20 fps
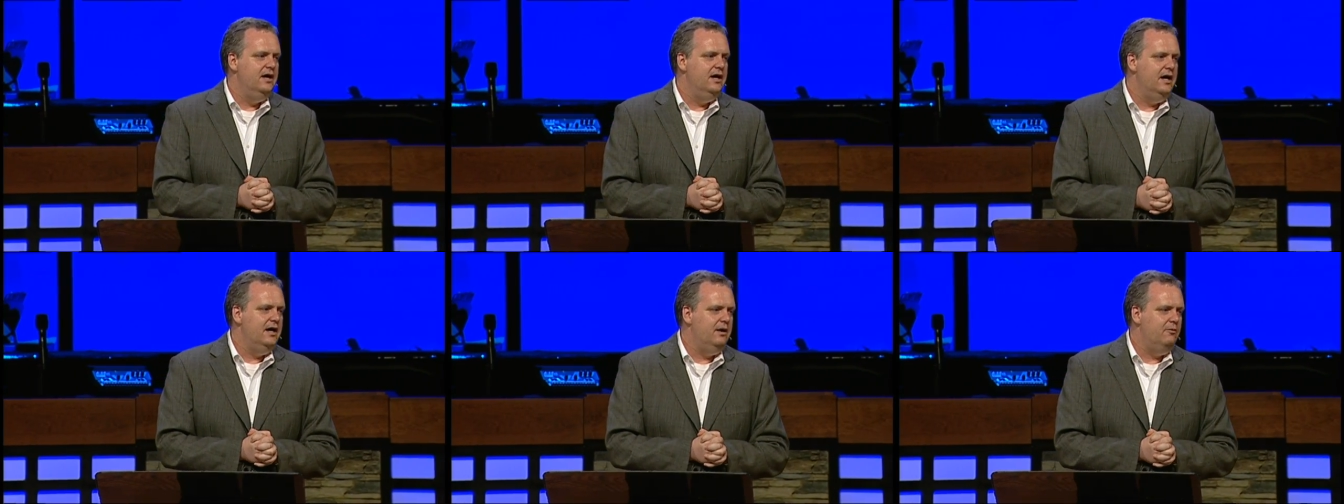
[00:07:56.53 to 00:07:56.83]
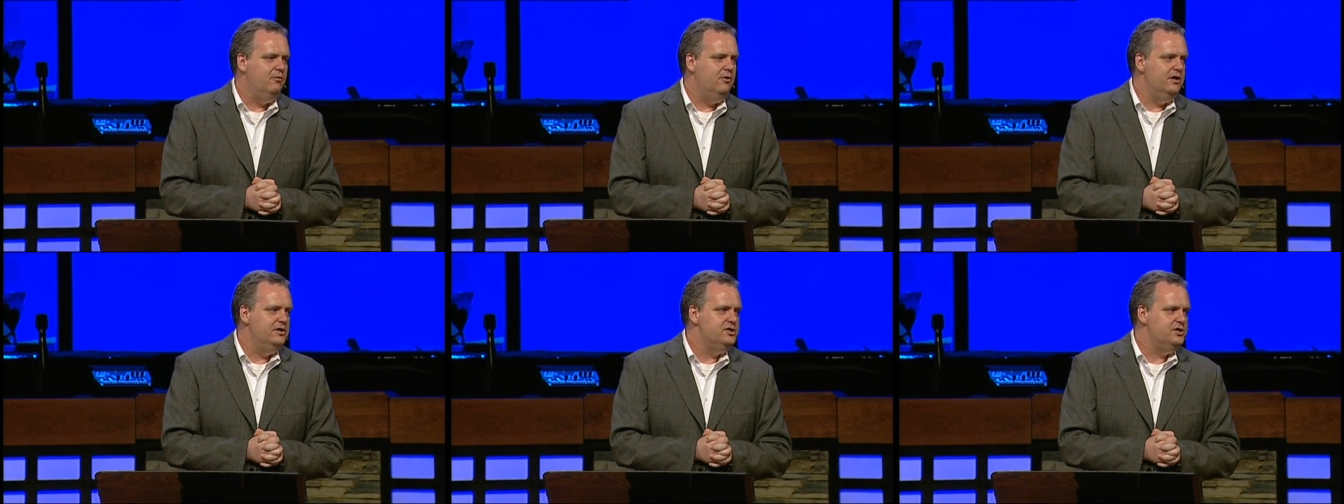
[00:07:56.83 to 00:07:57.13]
I
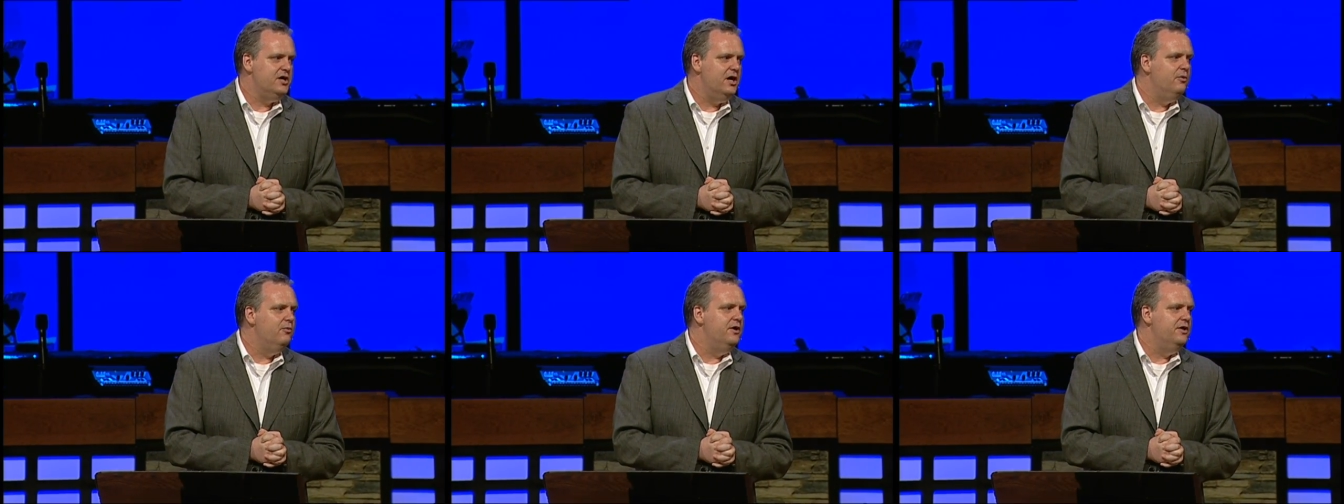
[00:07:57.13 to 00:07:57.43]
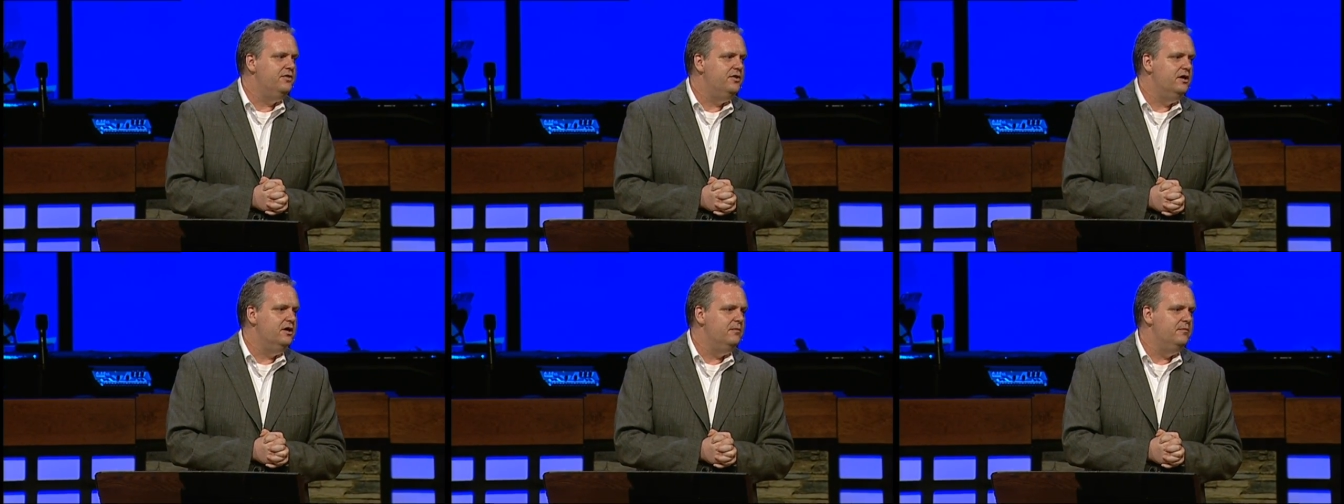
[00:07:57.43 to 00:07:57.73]
want to share
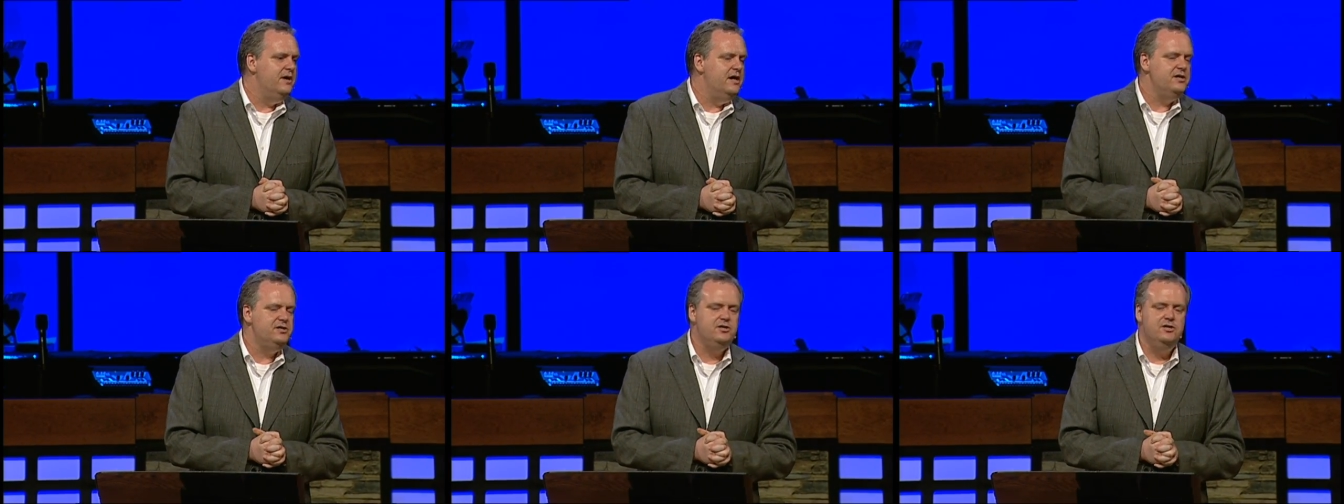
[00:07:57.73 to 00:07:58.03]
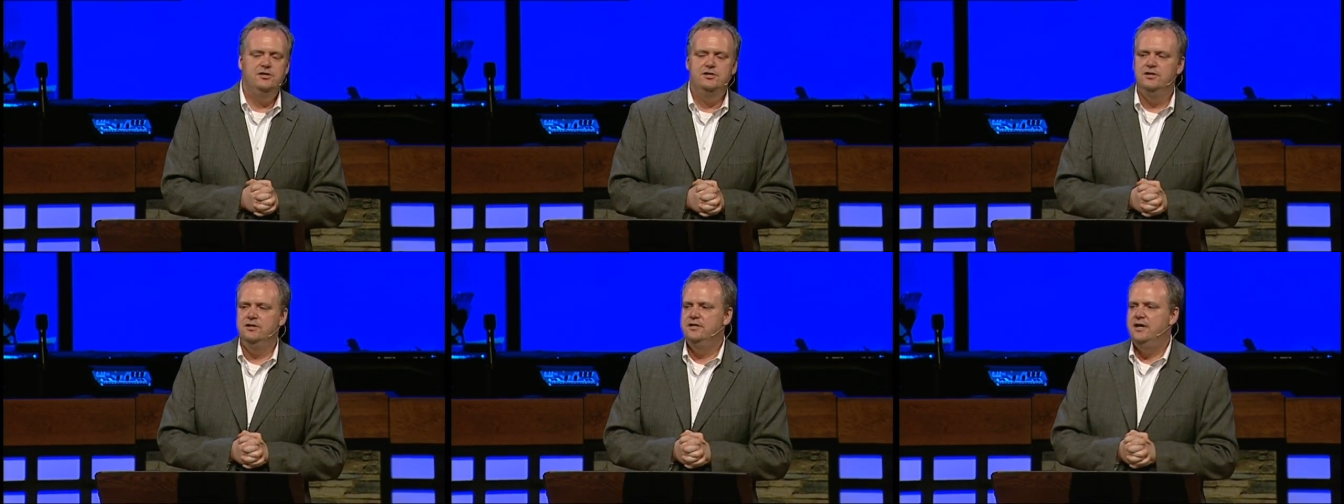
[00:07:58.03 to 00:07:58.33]
with you a
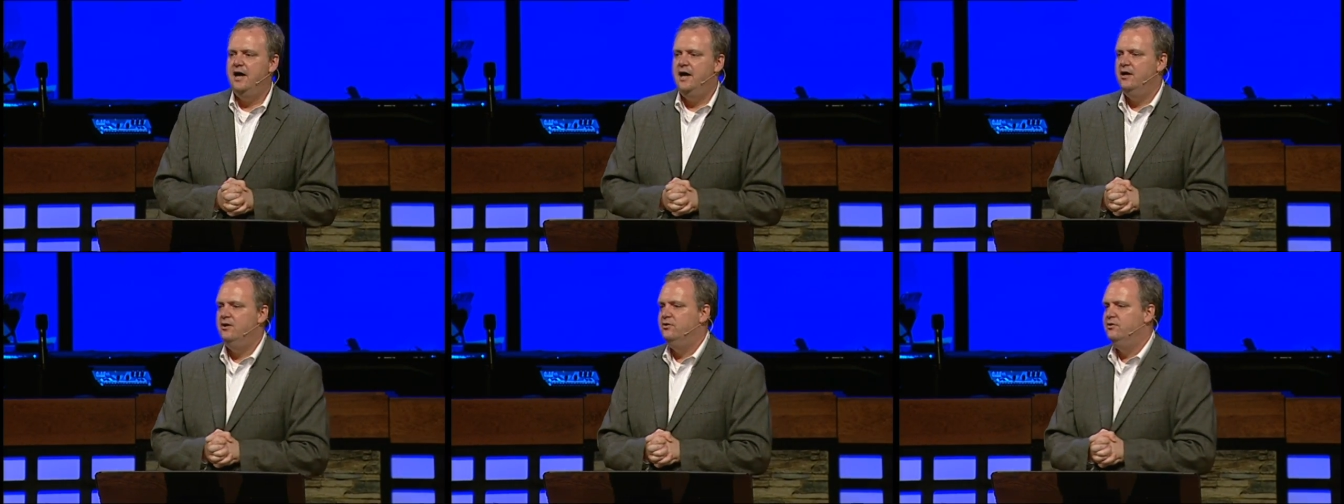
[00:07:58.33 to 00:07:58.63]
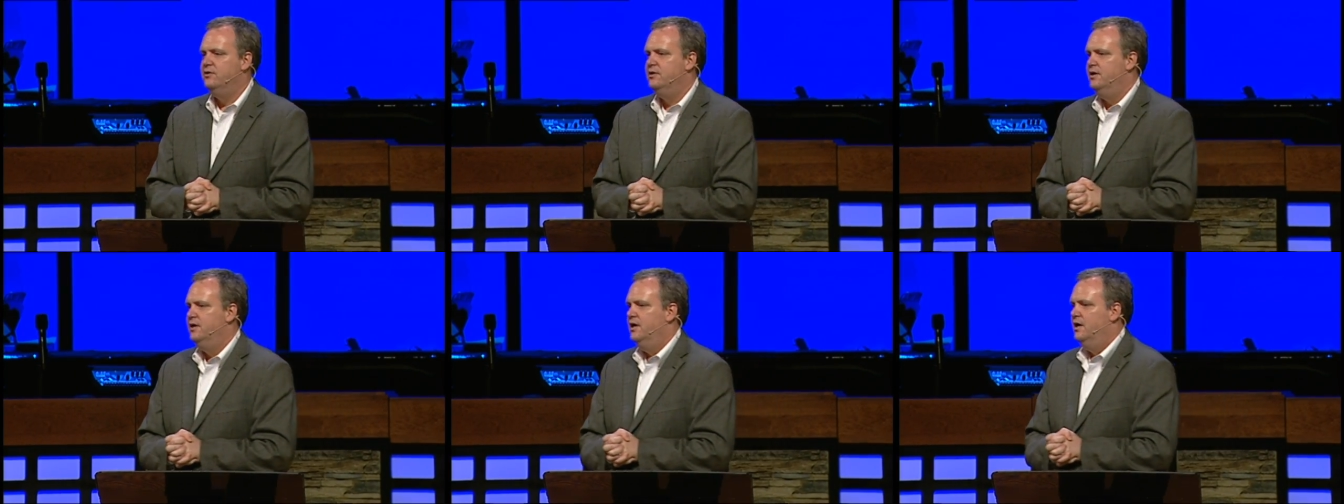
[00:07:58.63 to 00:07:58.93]
message
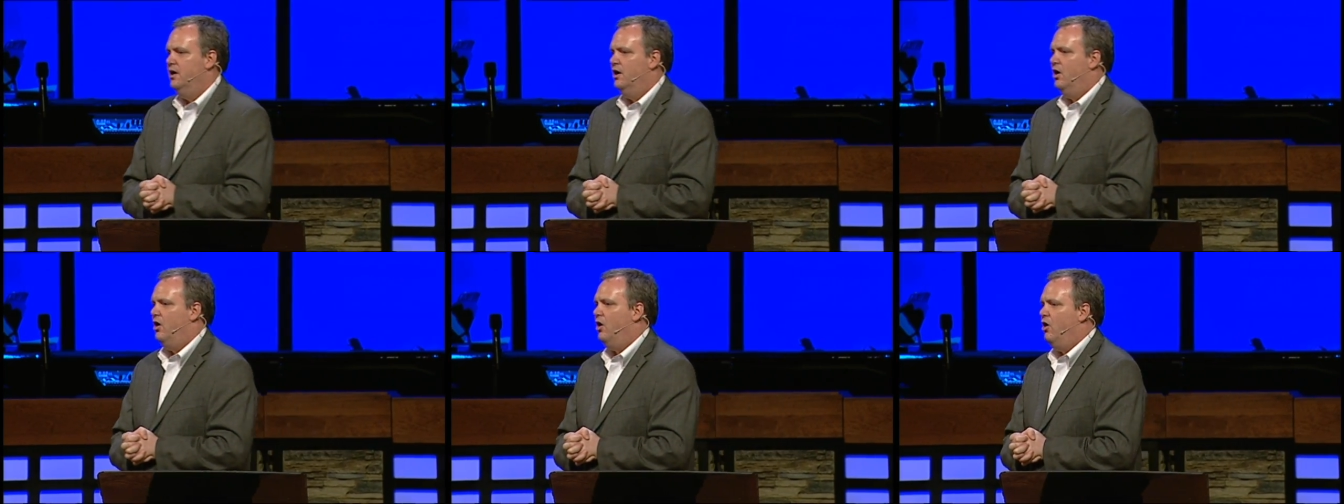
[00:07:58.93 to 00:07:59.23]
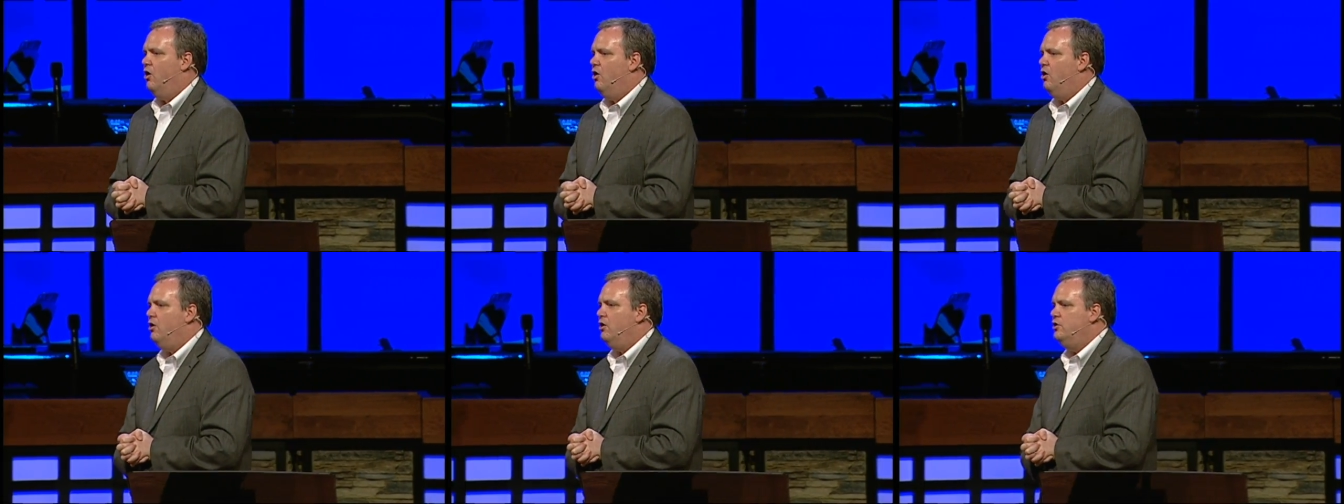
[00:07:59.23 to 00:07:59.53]
entitled,
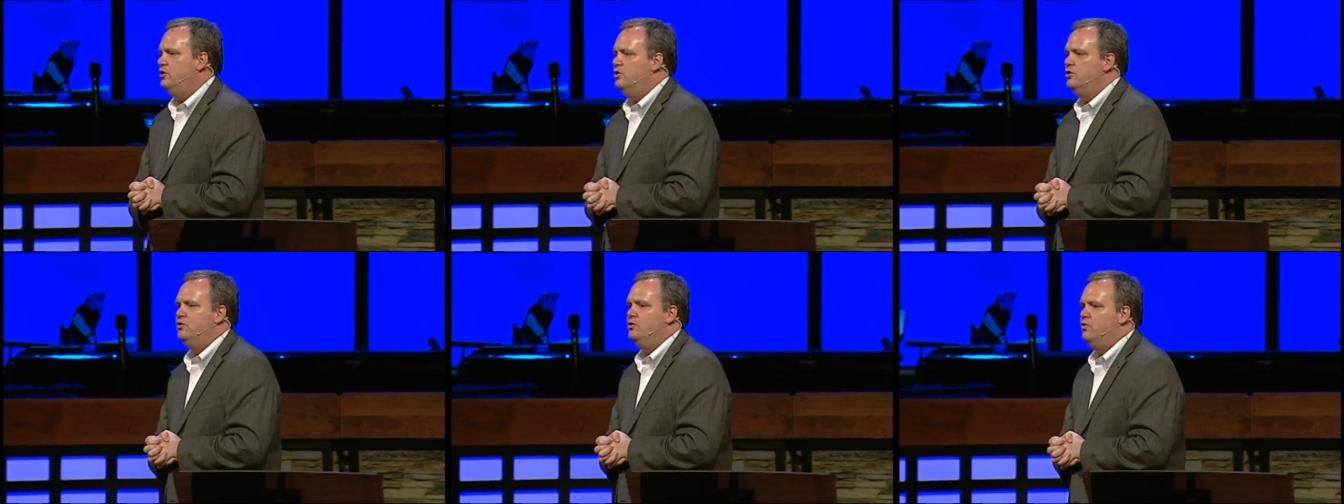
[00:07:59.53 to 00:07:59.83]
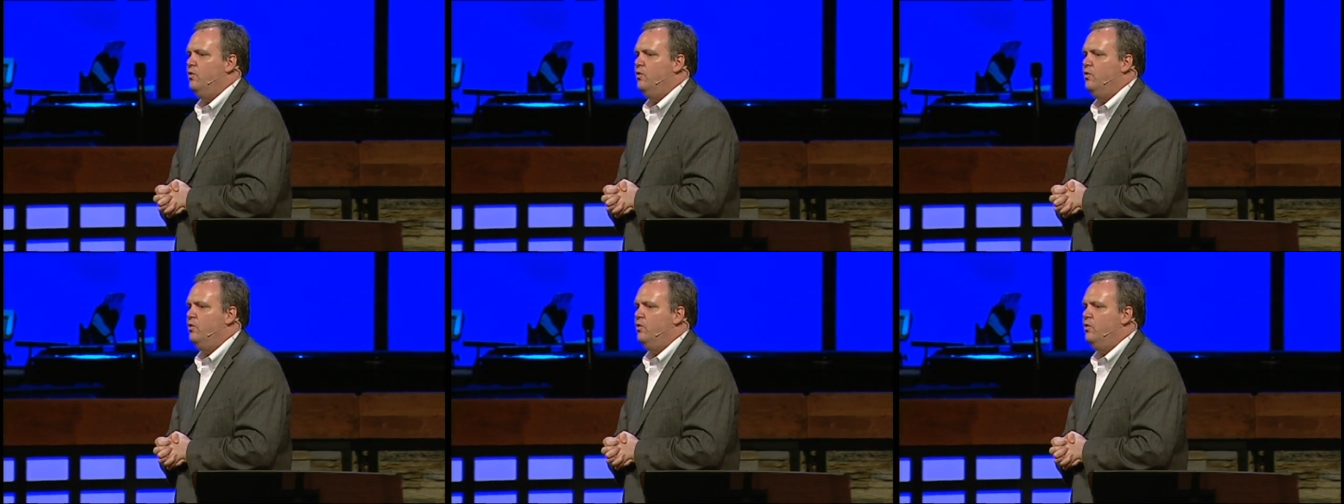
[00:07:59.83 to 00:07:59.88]
Are You